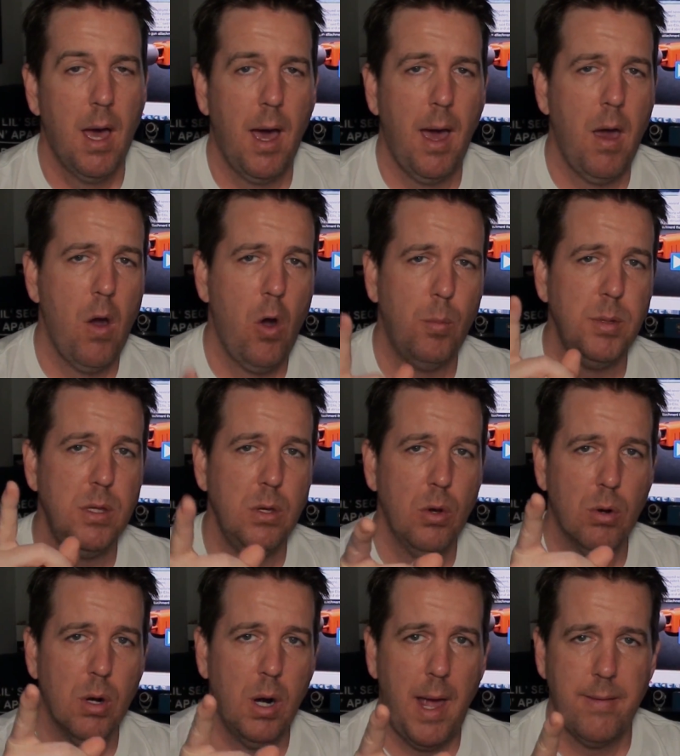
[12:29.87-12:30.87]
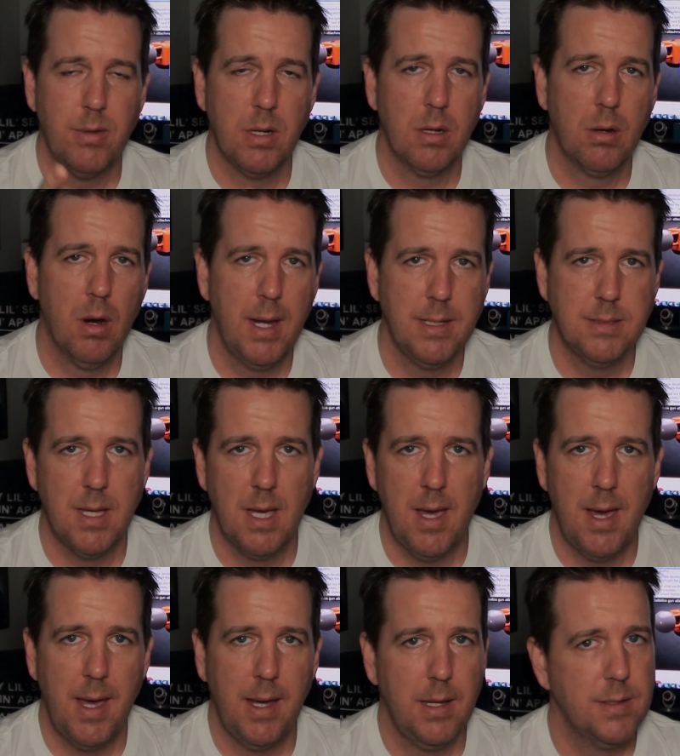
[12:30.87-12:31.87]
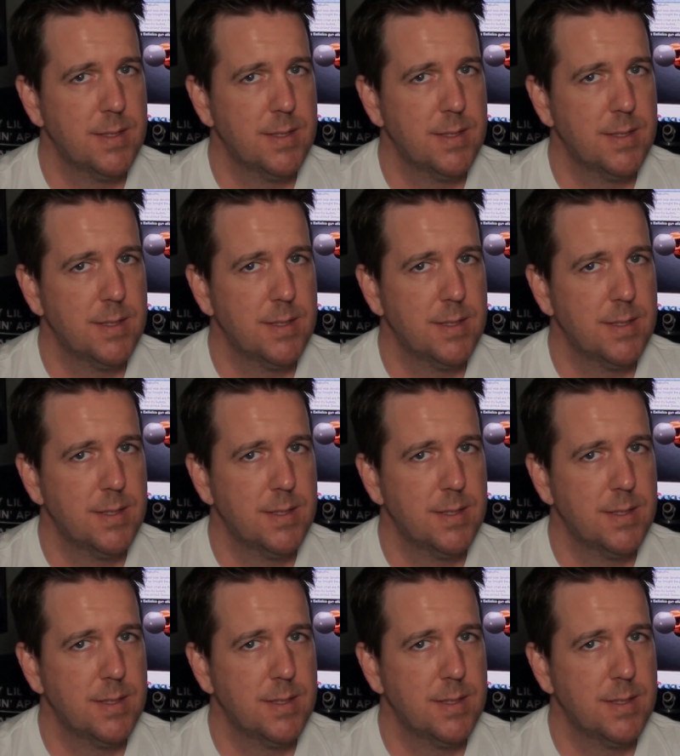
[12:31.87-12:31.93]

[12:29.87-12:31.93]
I hope you're having a great day.